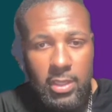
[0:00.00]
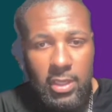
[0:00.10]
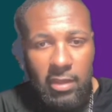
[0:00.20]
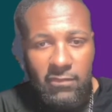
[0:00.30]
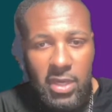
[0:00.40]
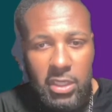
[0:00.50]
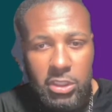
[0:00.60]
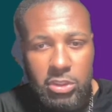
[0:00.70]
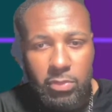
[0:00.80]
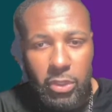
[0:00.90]

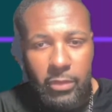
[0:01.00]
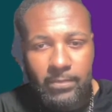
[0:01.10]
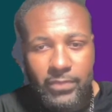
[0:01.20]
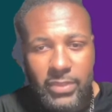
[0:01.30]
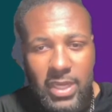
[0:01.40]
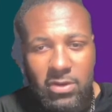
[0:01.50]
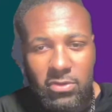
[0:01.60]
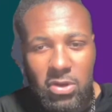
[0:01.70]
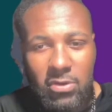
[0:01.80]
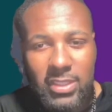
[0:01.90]
advantage, but I don't
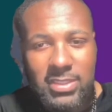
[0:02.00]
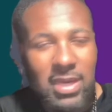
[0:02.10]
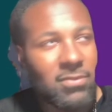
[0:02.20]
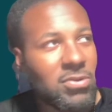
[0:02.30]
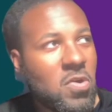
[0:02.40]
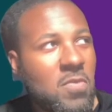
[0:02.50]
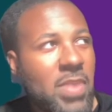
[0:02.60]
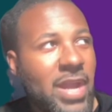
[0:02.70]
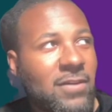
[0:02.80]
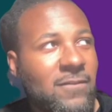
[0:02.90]
know. Like I said, I'm going
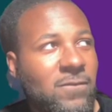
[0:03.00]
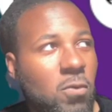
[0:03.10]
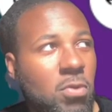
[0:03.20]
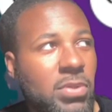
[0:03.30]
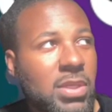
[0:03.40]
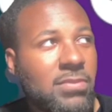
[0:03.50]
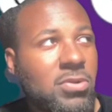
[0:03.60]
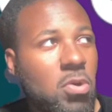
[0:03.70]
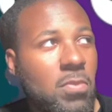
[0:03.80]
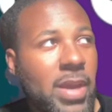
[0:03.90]
back and forth
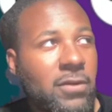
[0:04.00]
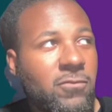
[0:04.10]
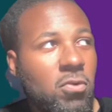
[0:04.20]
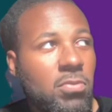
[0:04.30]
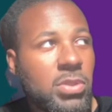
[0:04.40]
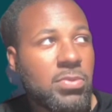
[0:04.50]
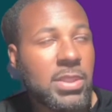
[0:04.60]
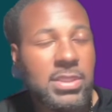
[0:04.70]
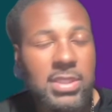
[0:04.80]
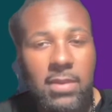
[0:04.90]
between
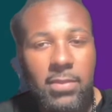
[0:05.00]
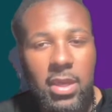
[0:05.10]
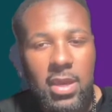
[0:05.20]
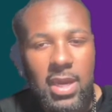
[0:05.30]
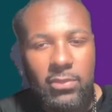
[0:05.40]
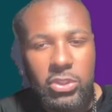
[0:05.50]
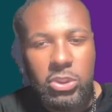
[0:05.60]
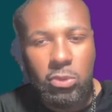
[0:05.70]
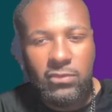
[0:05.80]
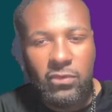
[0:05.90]
this game. I'm leaning
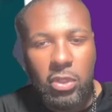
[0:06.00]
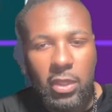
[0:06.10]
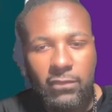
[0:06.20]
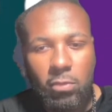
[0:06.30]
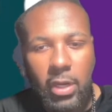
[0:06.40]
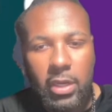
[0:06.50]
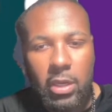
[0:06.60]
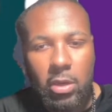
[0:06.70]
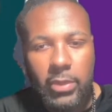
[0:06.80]
towards Philadelphia right now, but